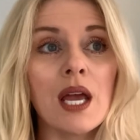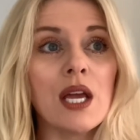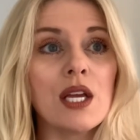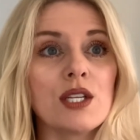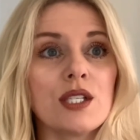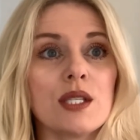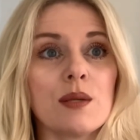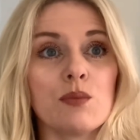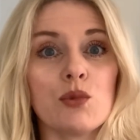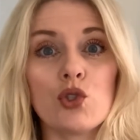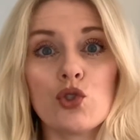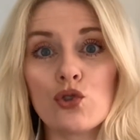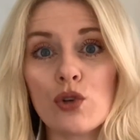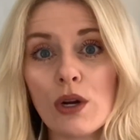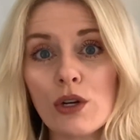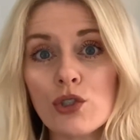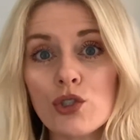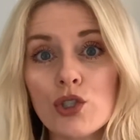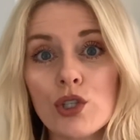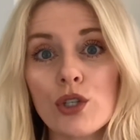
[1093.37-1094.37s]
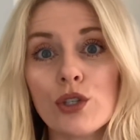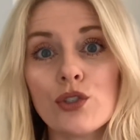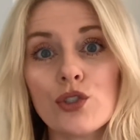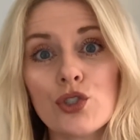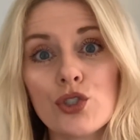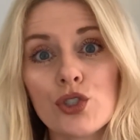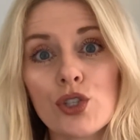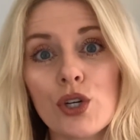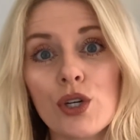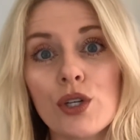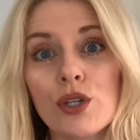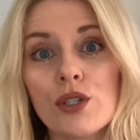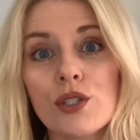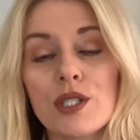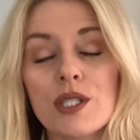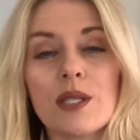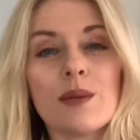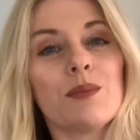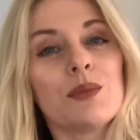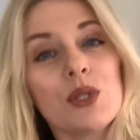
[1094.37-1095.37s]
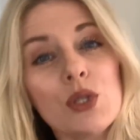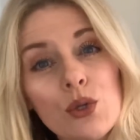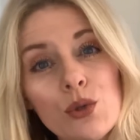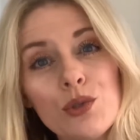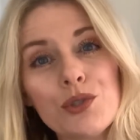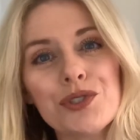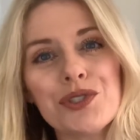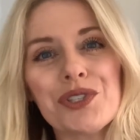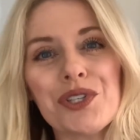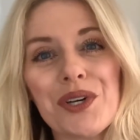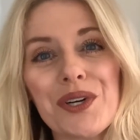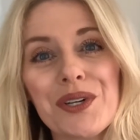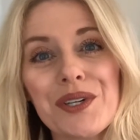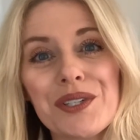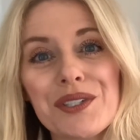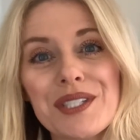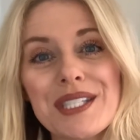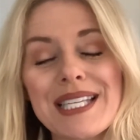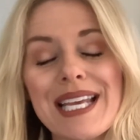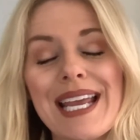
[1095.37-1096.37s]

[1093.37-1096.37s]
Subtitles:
some structured shirts, some loose shirts,